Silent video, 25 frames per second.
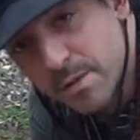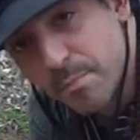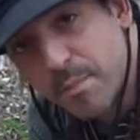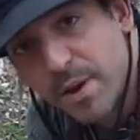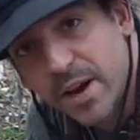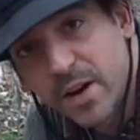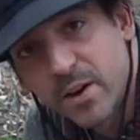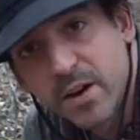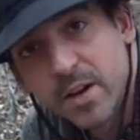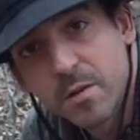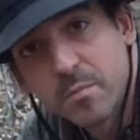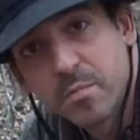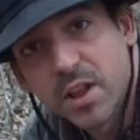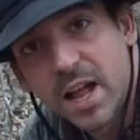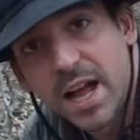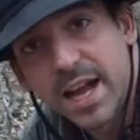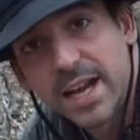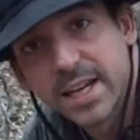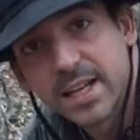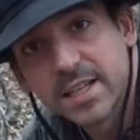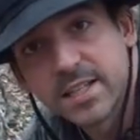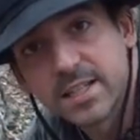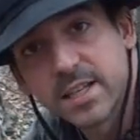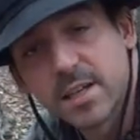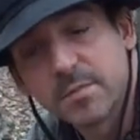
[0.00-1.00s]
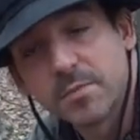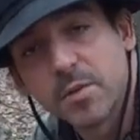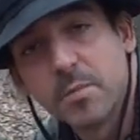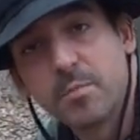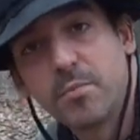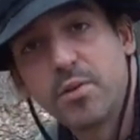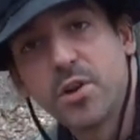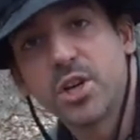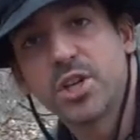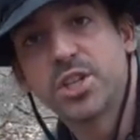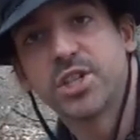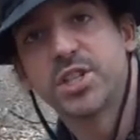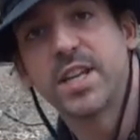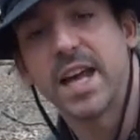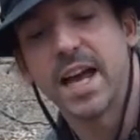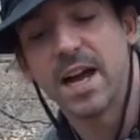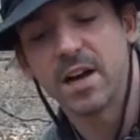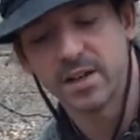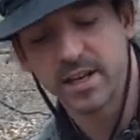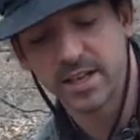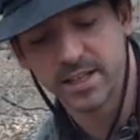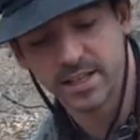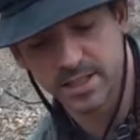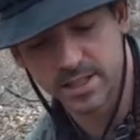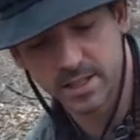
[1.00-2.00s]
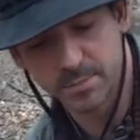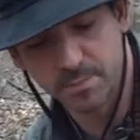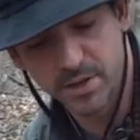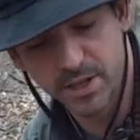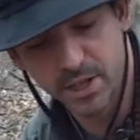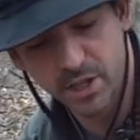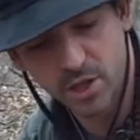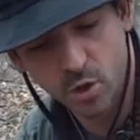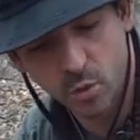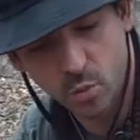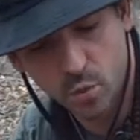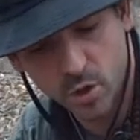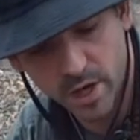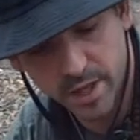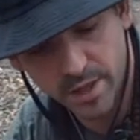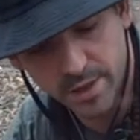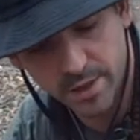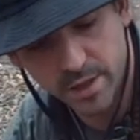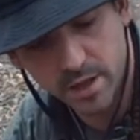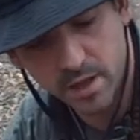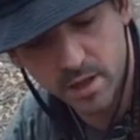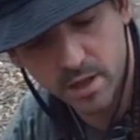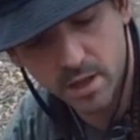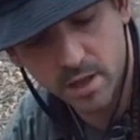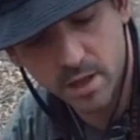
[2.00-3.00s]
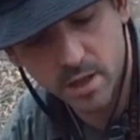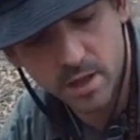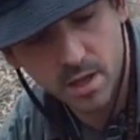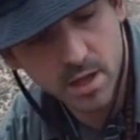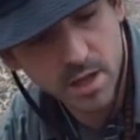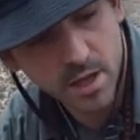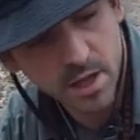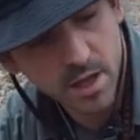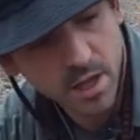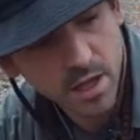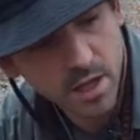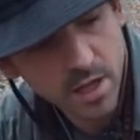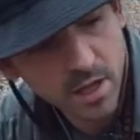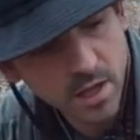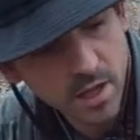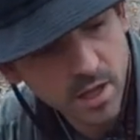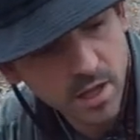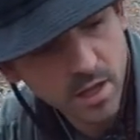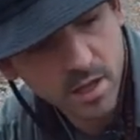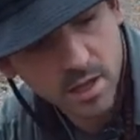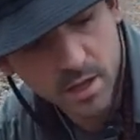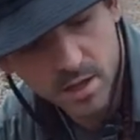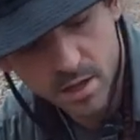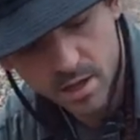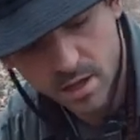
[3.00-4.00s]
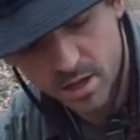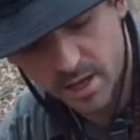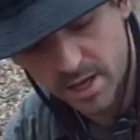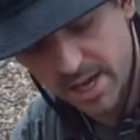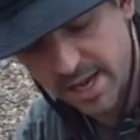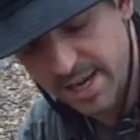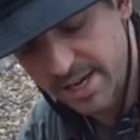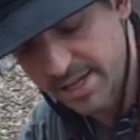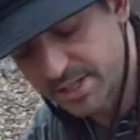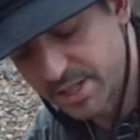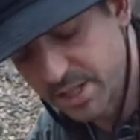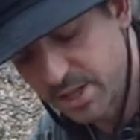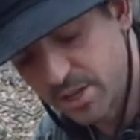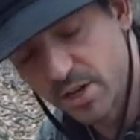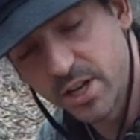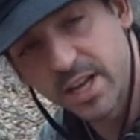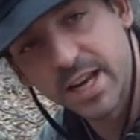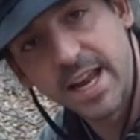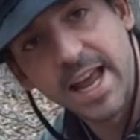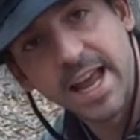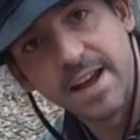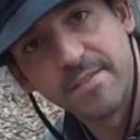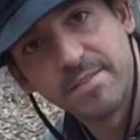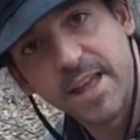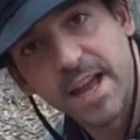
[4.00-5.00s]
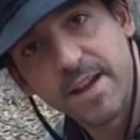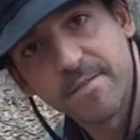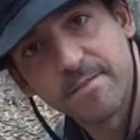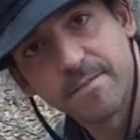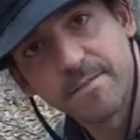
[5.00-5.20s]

a bearing block. It's something to push down on the spindle with. Okay, so you can have that